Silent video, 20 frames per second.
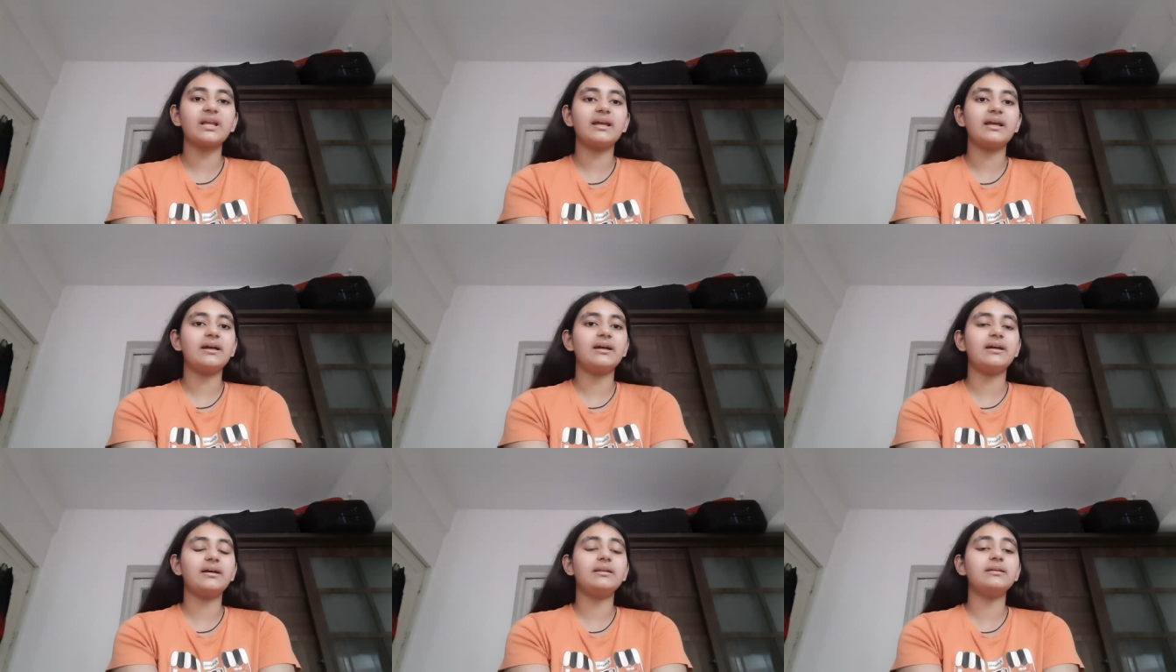
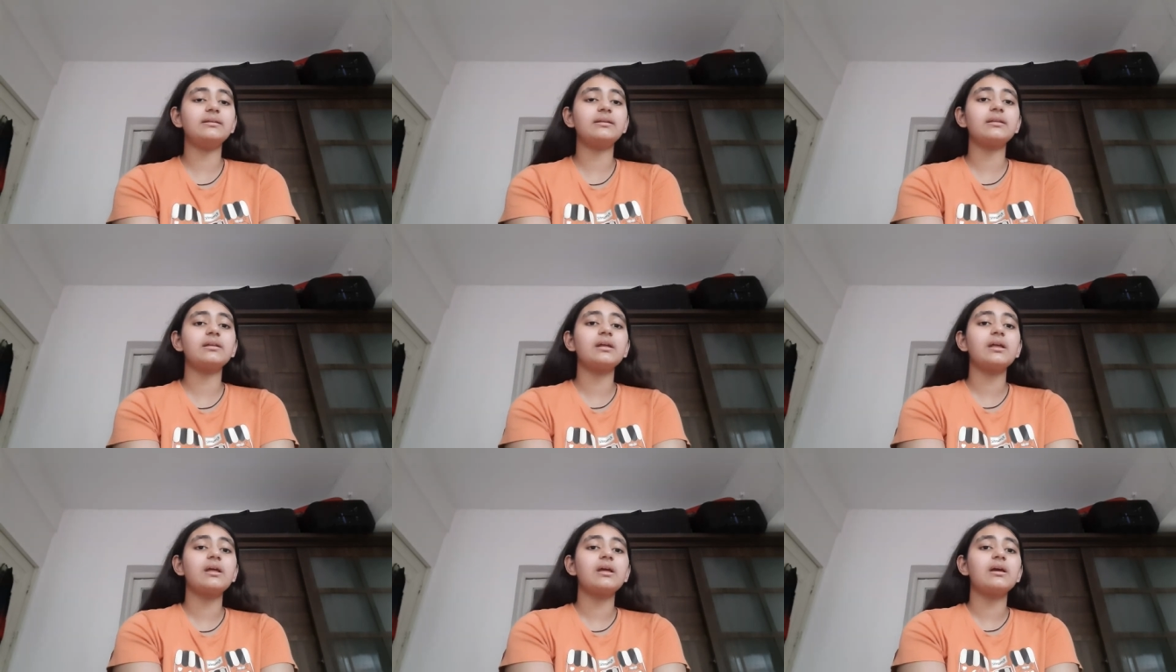and
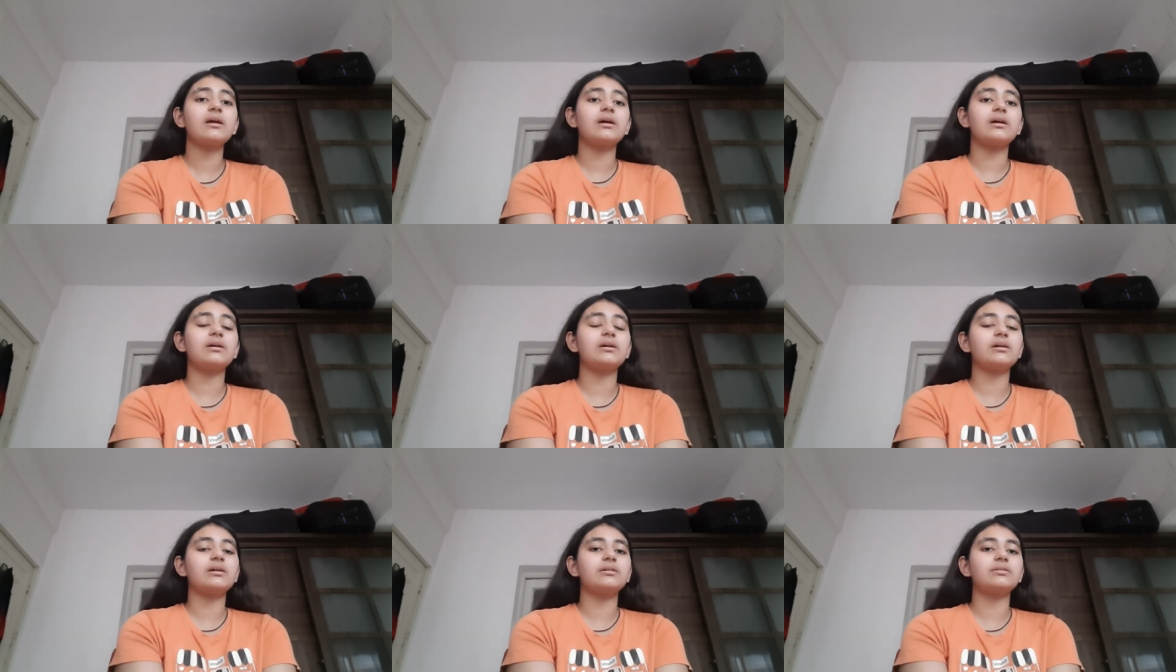
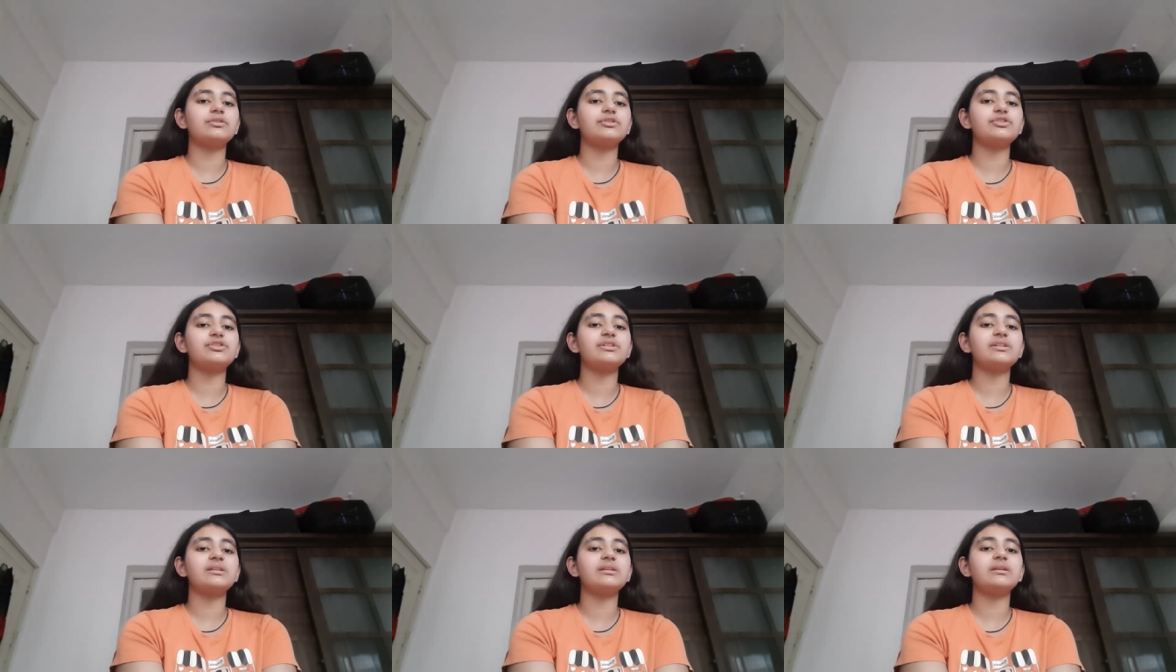uh,
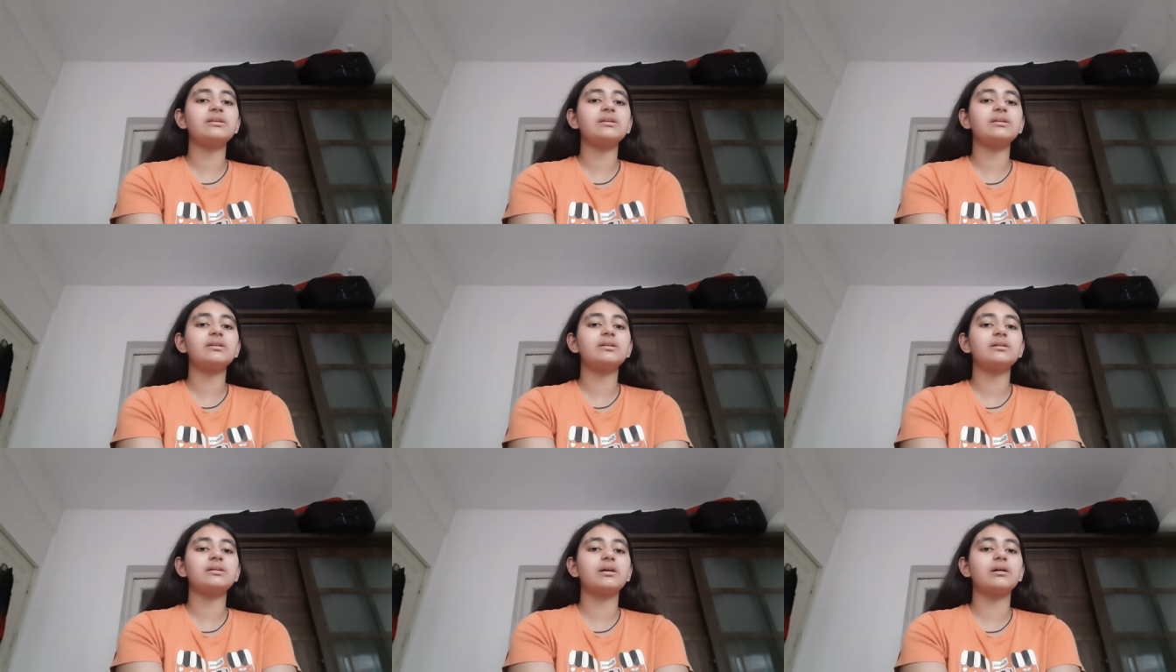
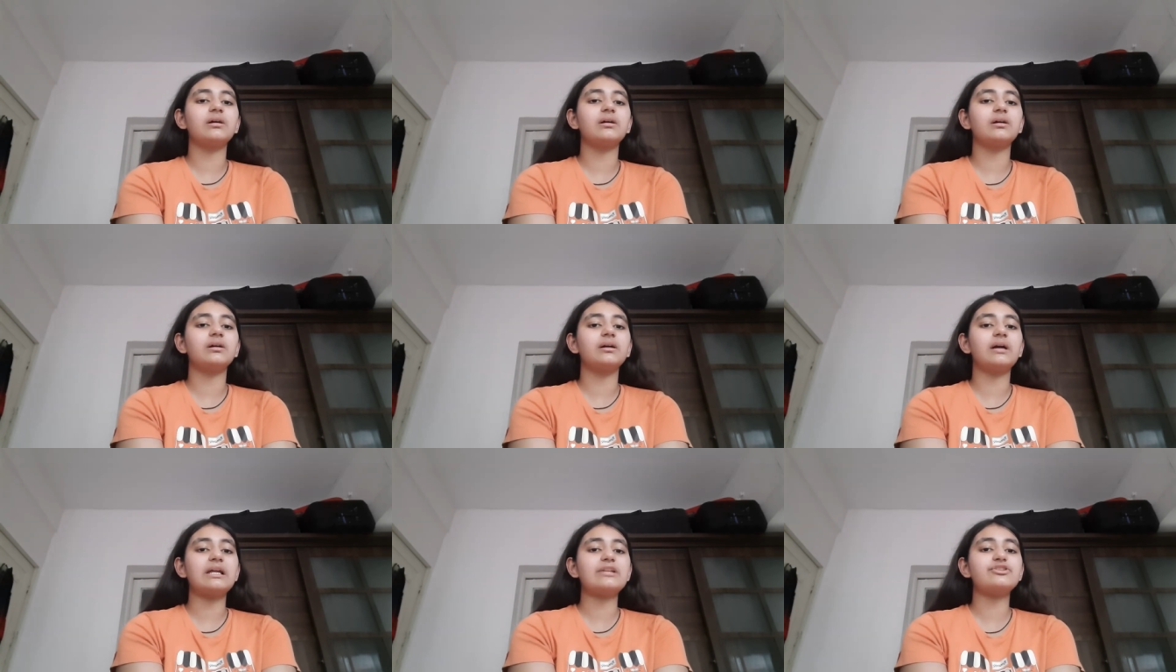she
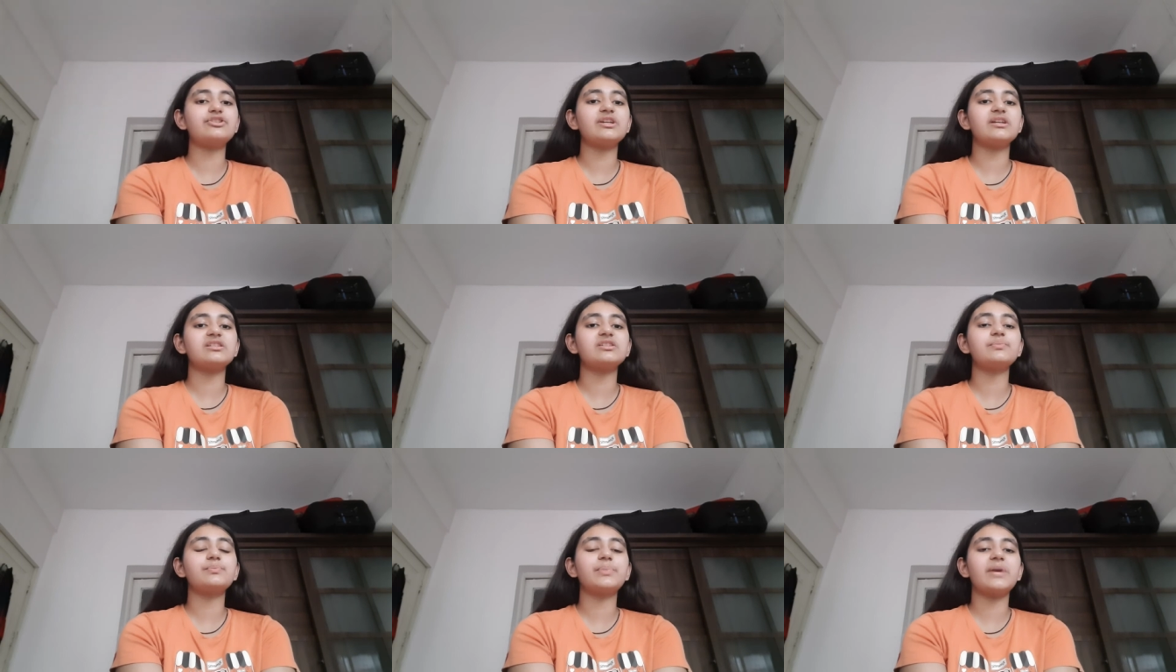uh, and she
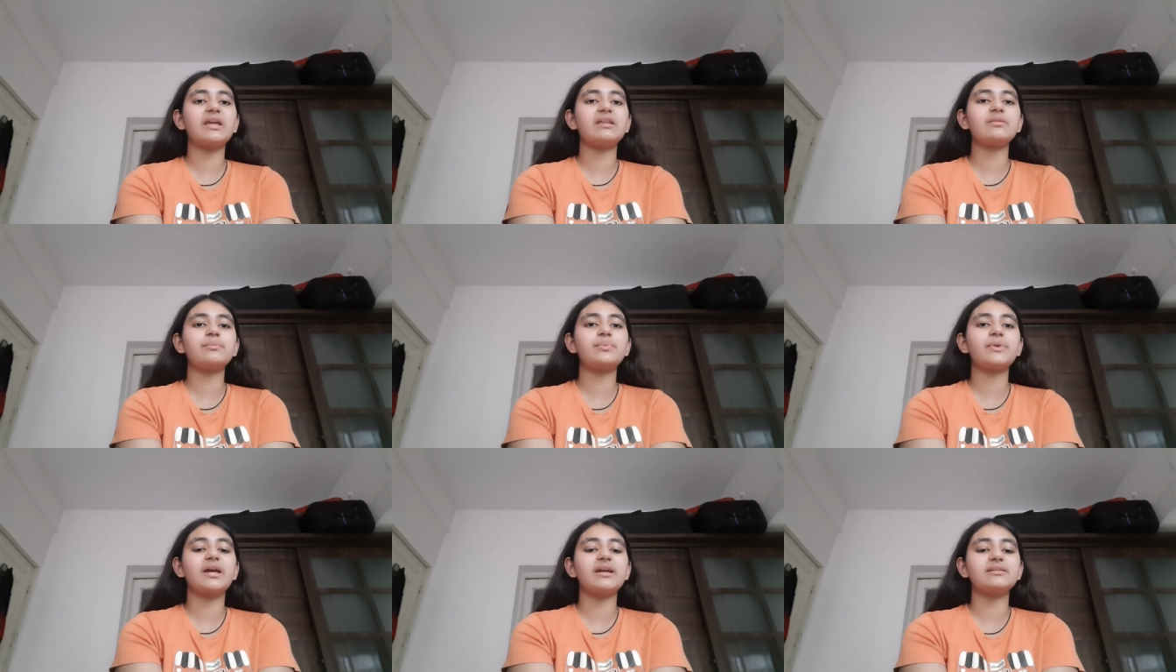has to pay
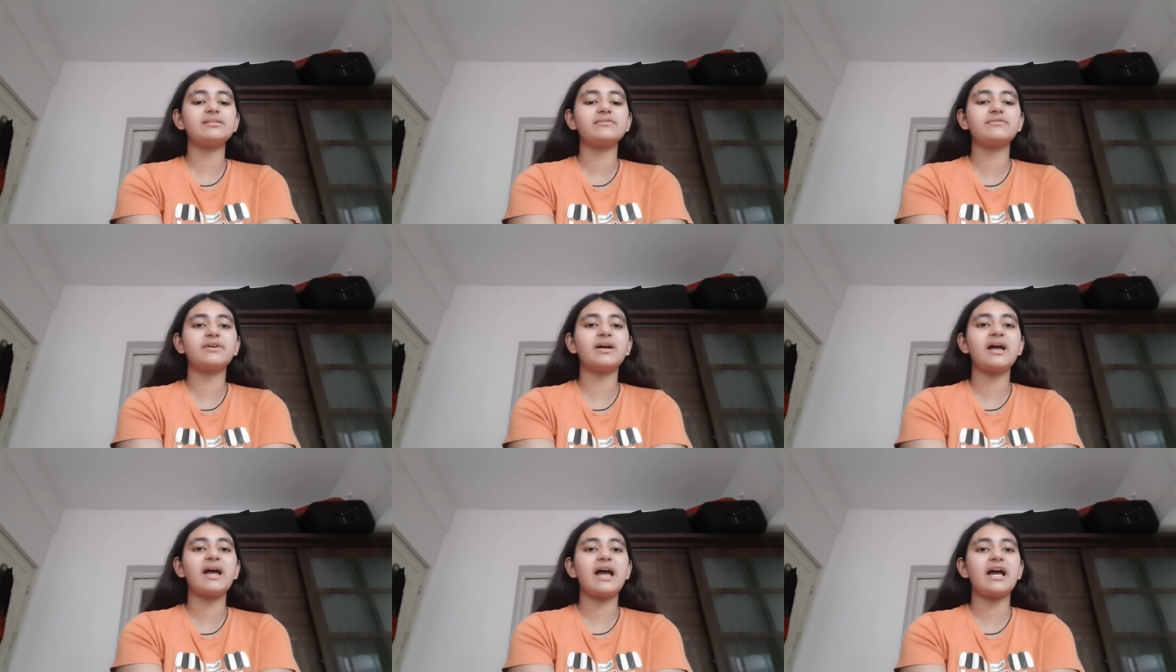the price
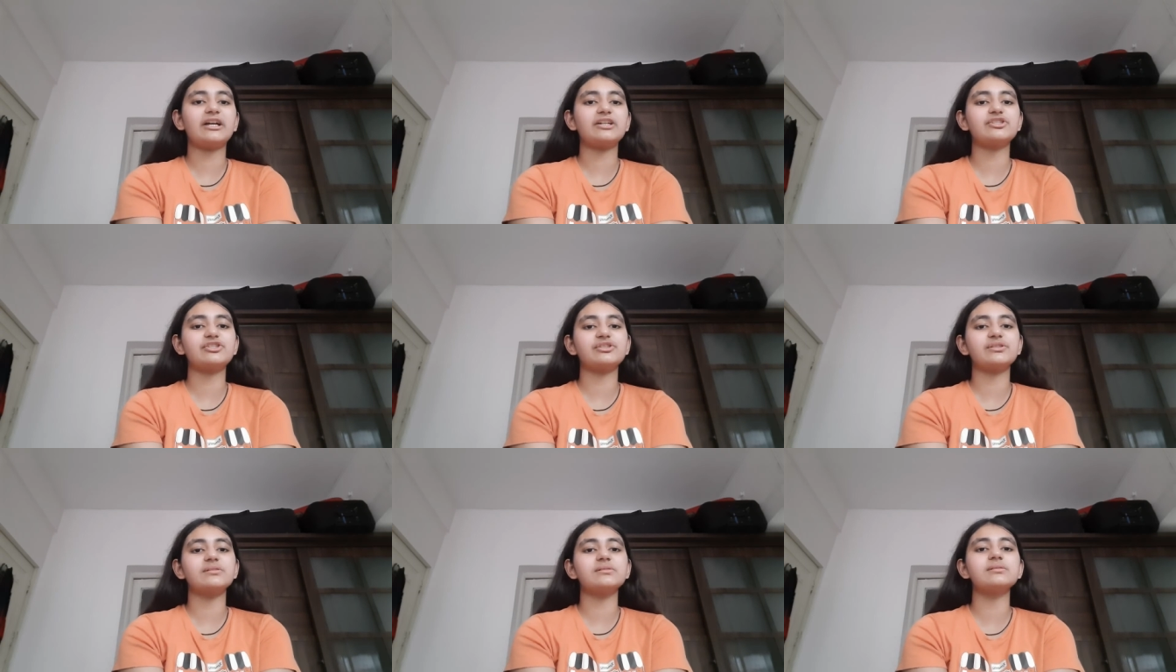of her
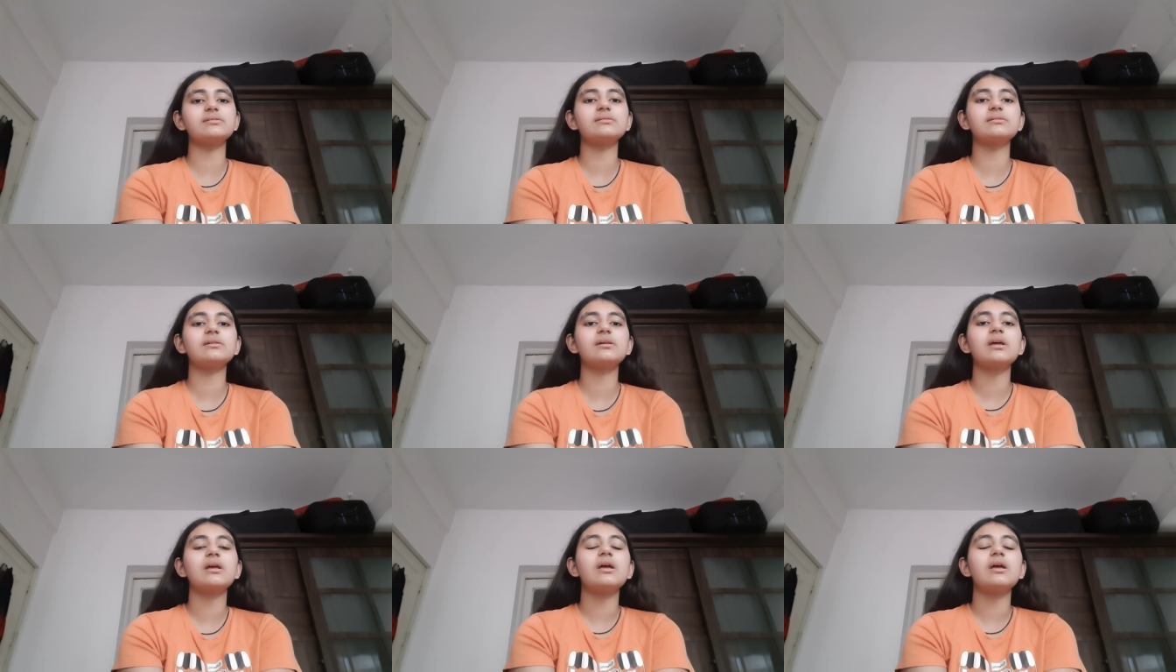actions